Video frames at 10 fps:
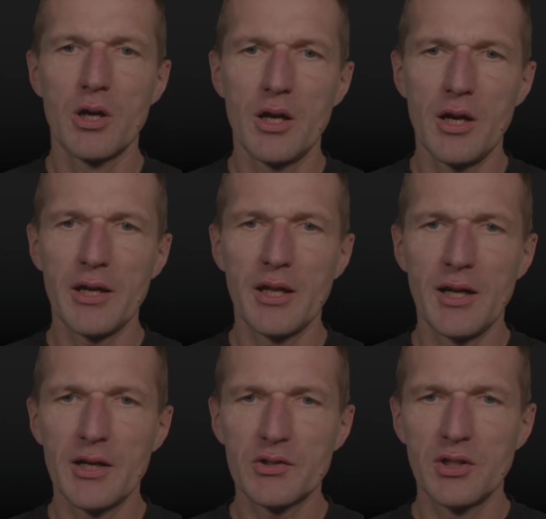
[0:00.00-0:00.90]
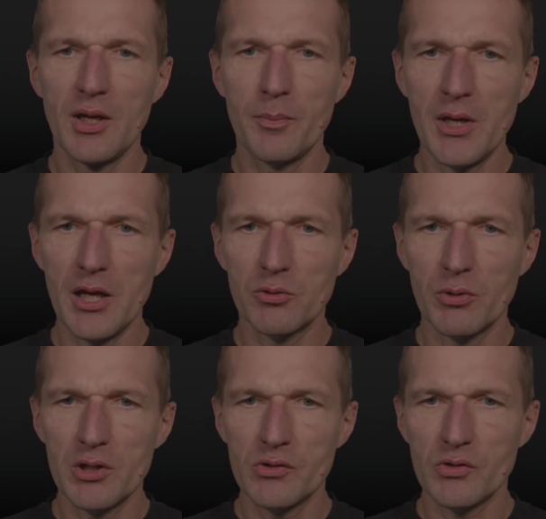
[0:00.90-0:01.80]
I can ask the IP
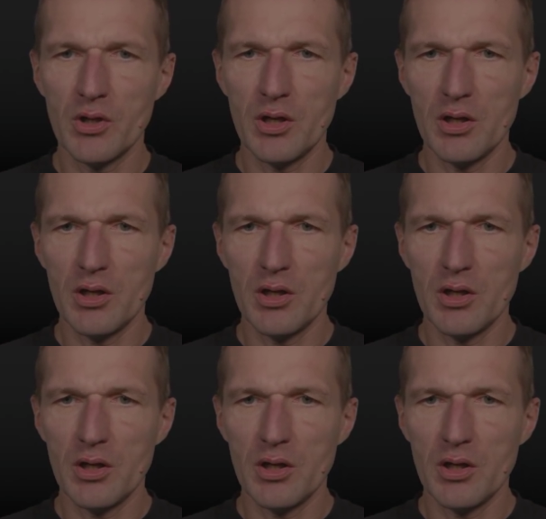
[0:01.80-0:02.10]
address